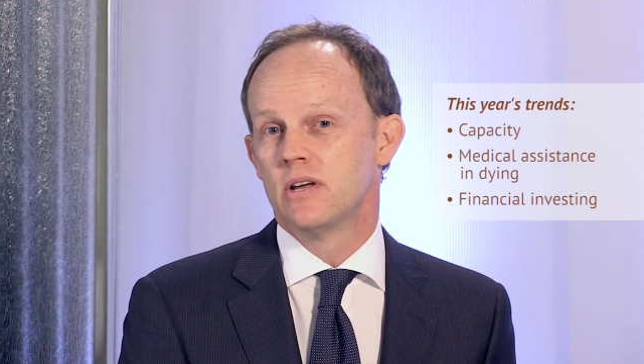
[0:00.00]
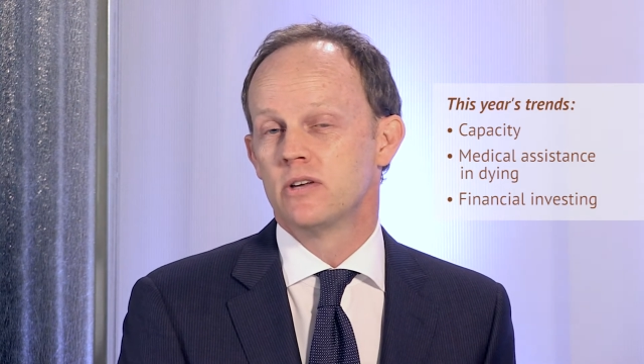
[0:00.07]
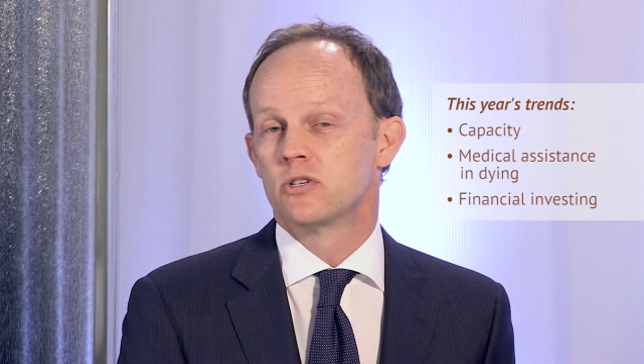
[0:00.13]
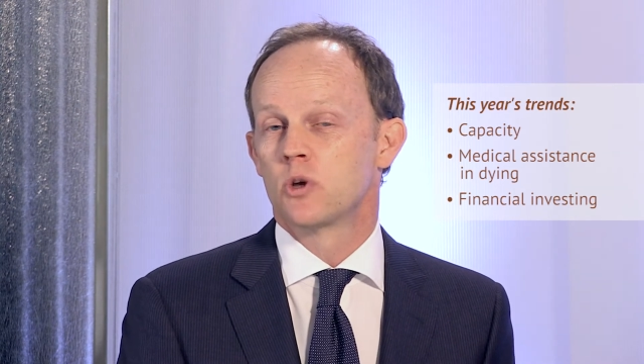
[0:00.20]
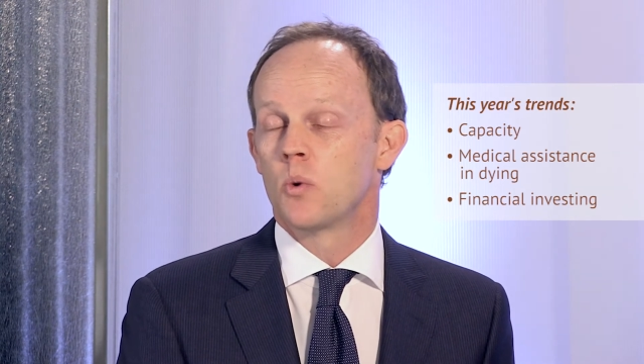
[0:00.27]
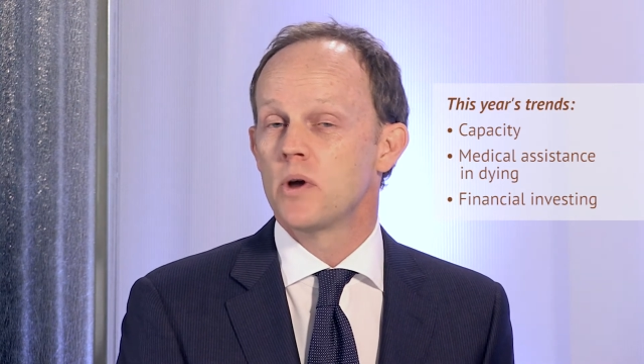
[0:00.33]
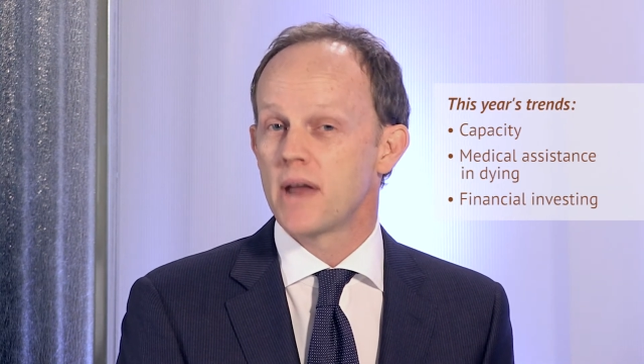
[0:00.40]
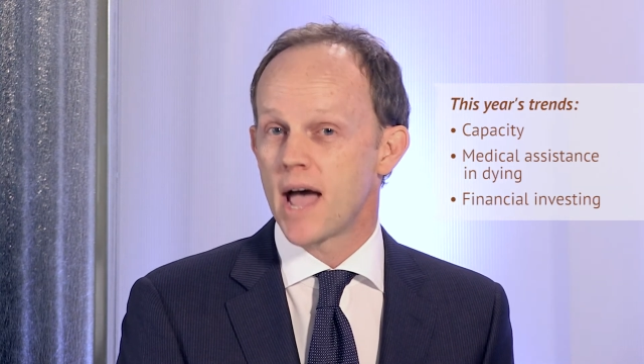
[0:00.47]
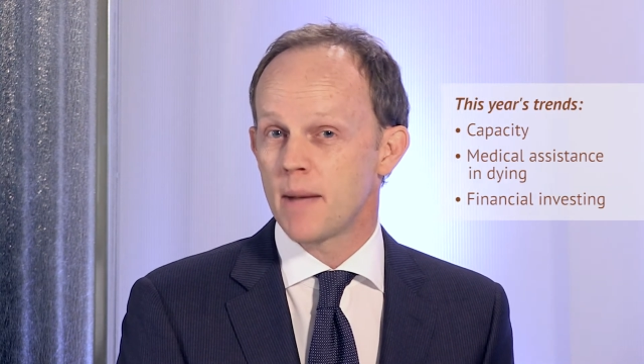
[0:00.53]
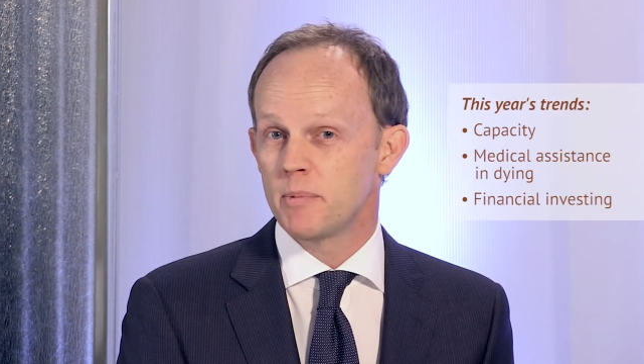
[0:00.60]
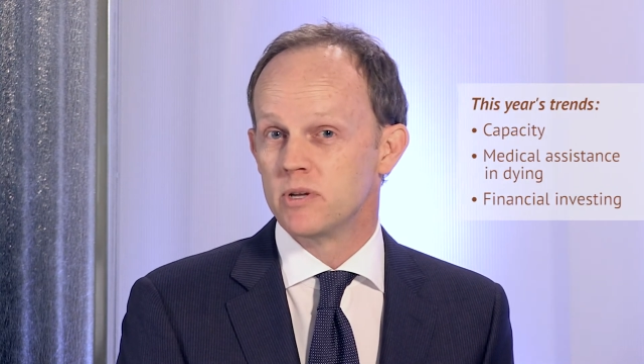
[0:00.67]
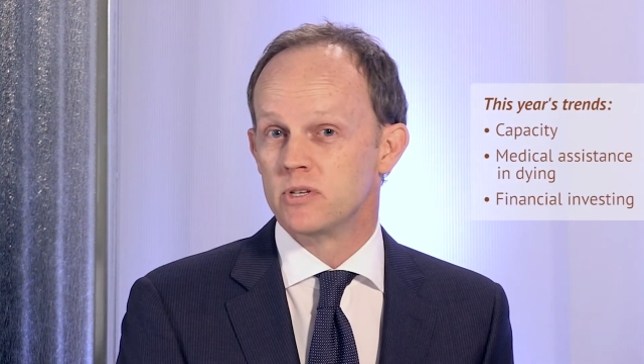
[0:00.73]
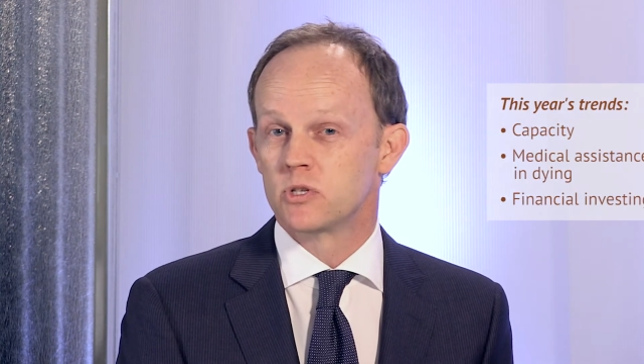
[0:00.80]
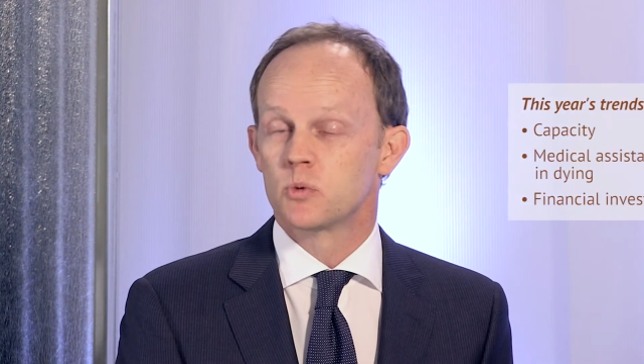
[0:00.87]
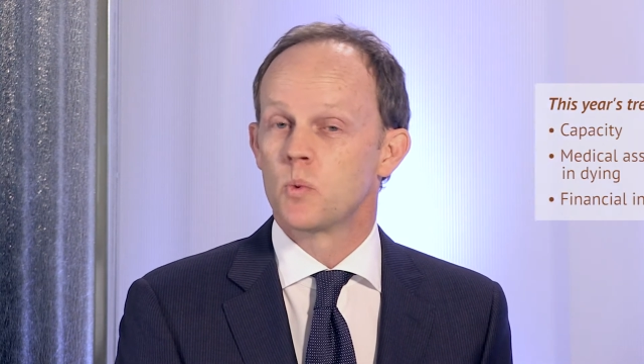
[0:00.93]
So what
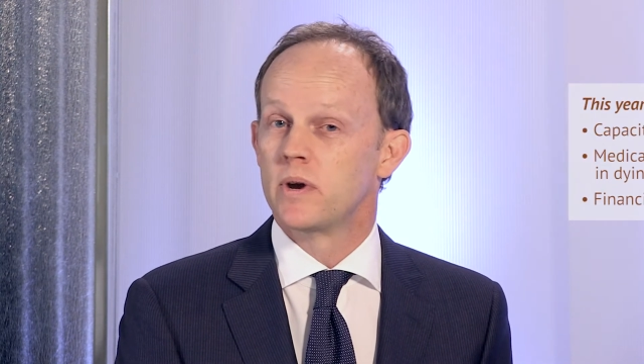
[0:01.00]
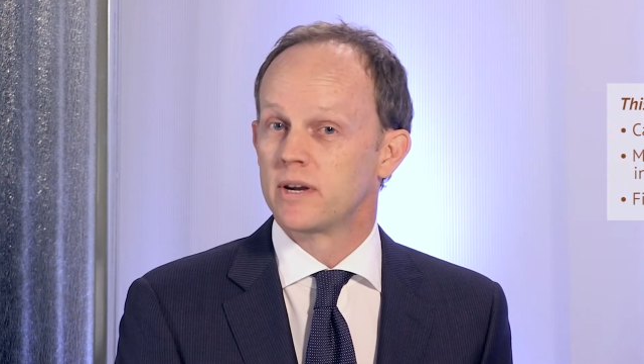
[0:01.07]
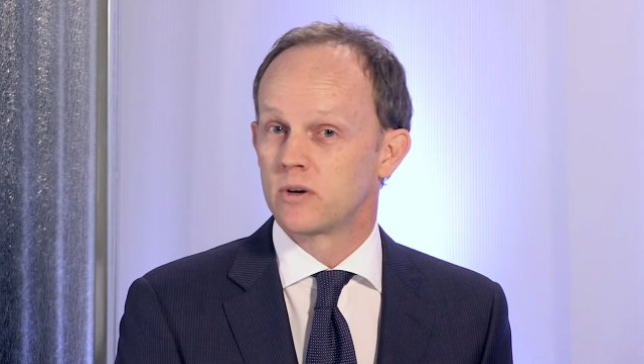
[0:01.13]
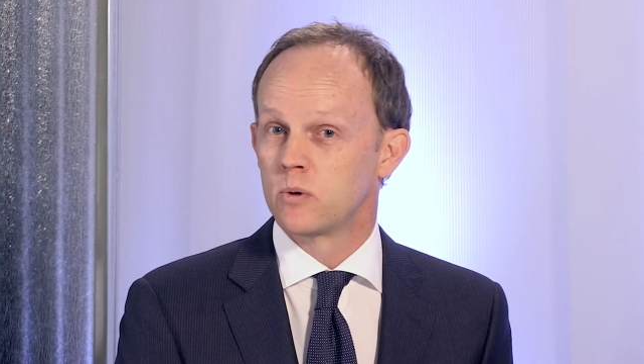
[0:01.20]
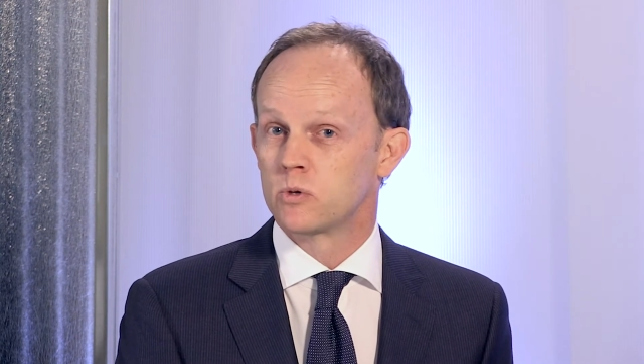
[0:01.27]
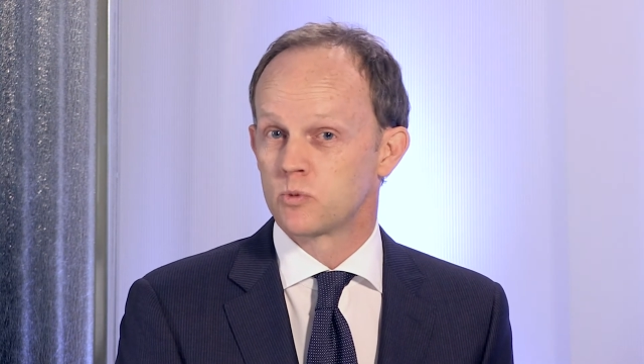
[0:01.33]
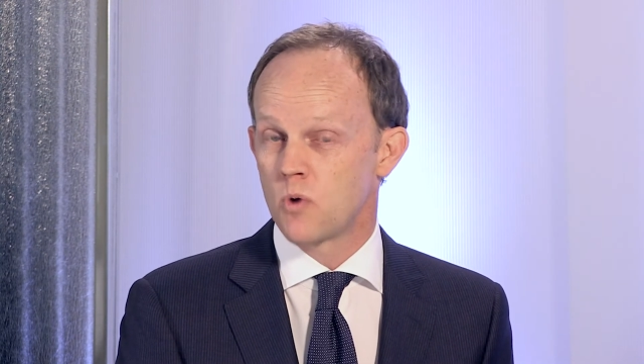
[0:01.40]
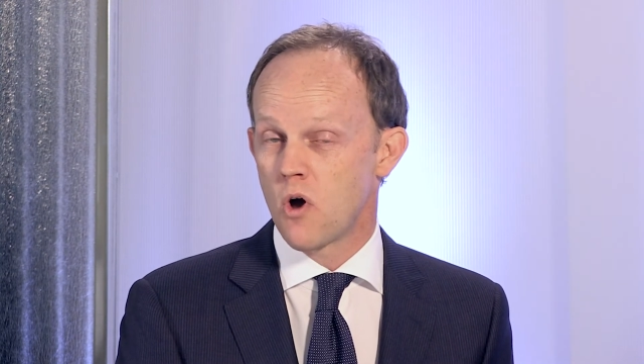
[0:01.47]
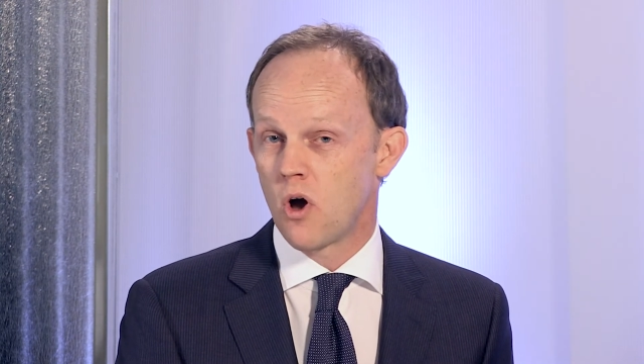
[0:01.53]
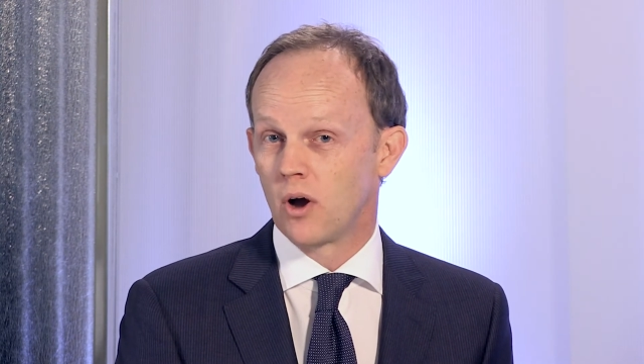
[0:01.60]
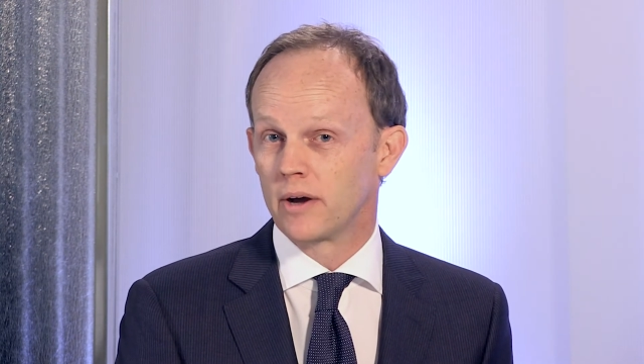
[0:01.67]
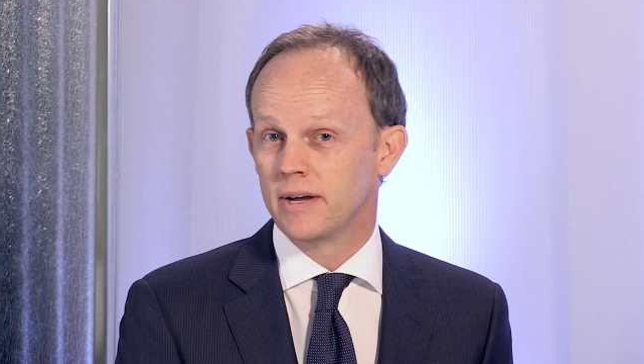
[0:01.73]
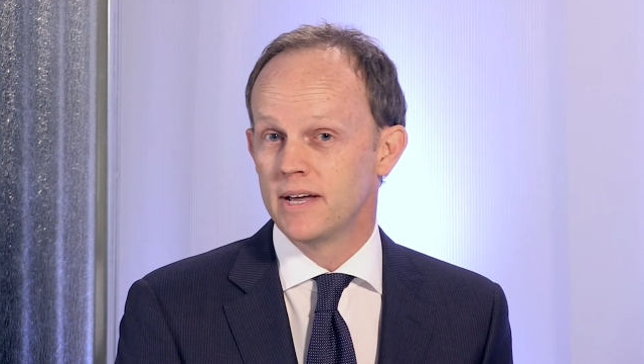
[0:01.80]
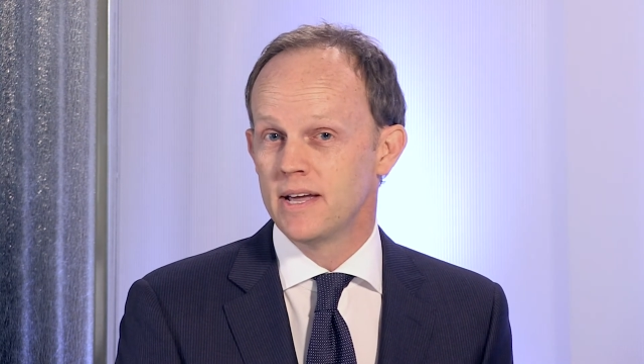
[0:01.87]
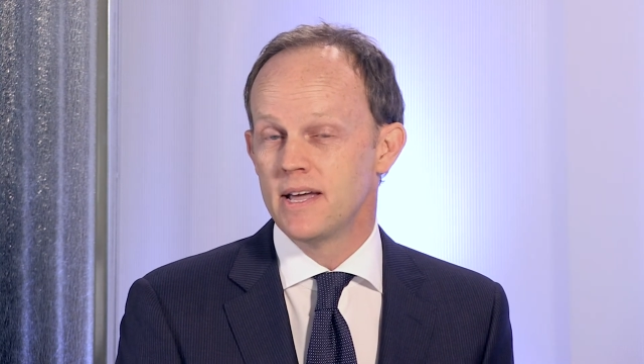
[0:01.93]
happens when it goes wrong